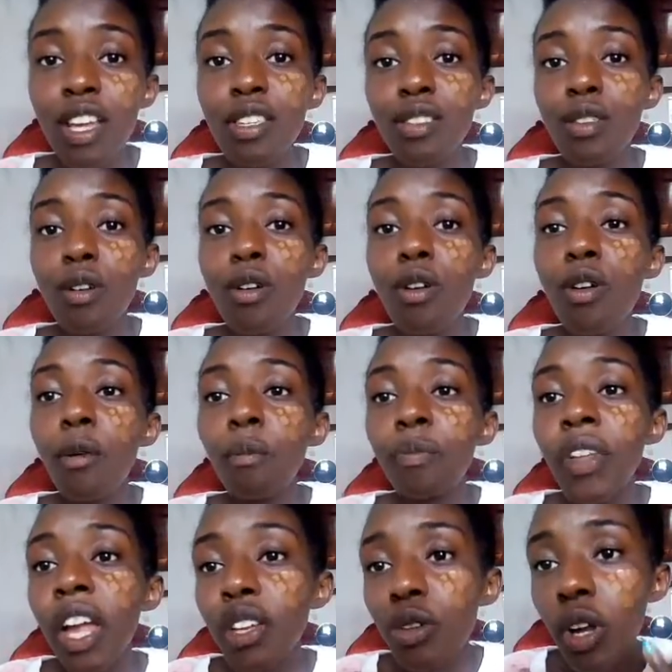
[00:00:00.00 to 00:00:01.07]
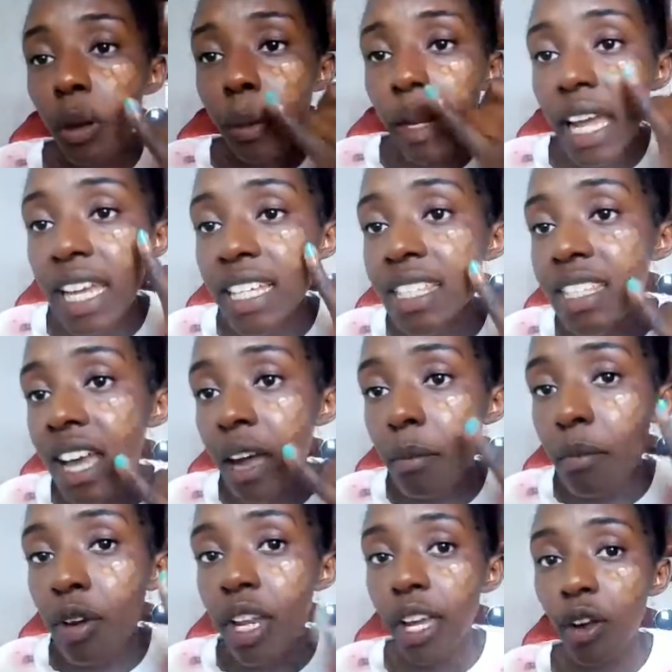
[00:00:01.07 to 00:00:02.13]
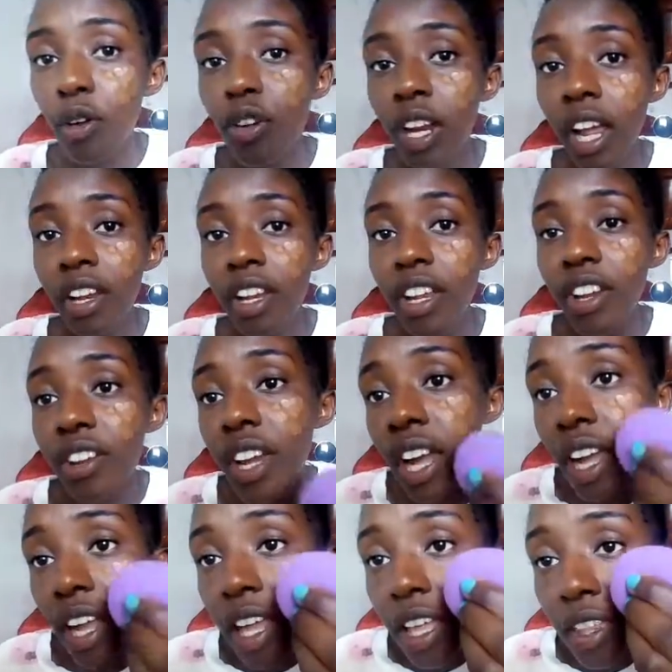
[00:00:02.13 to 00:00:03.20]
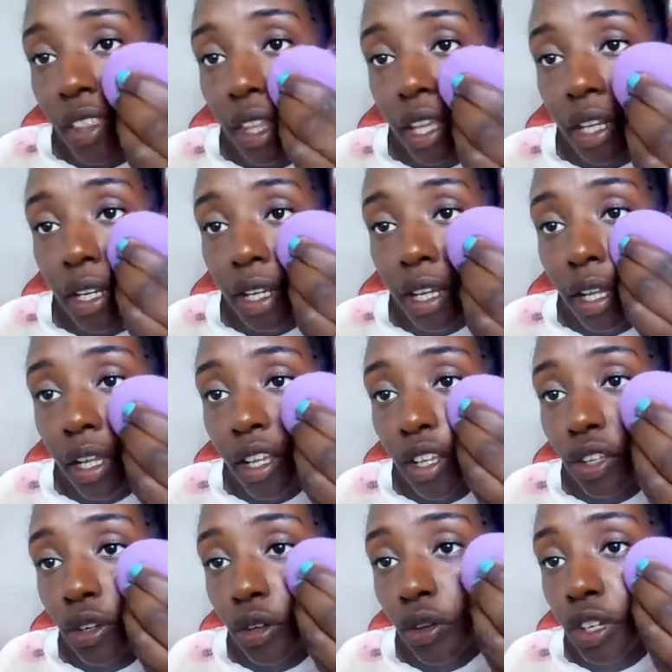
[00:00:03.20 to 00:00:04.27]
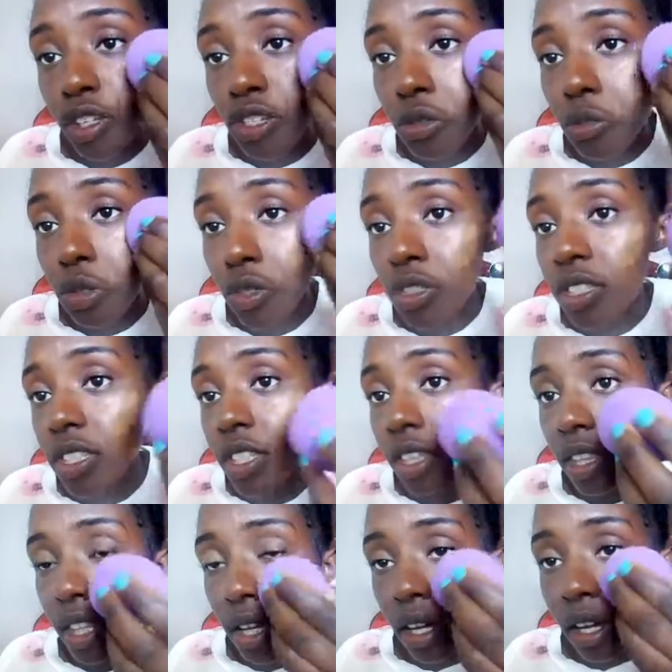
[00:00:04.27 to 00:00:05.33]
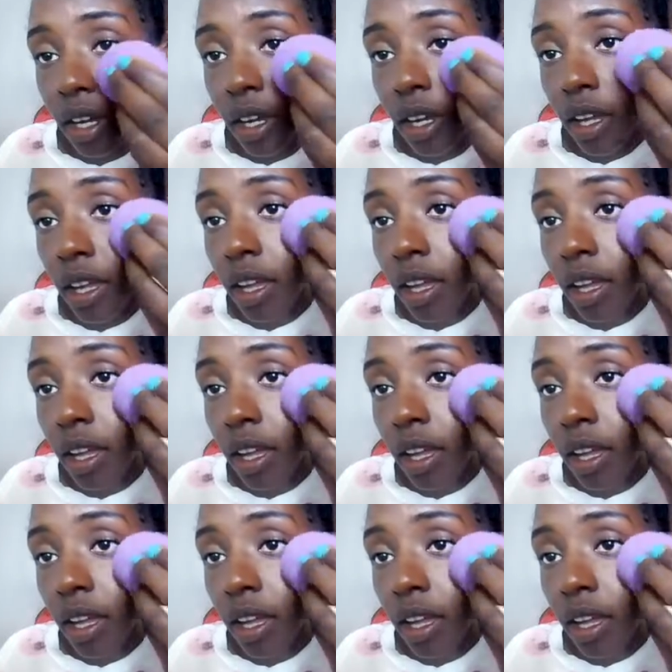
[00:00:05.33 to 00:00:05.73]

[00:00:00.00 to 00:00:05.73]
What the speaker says: So you apply some like on an area, then you're going to be using the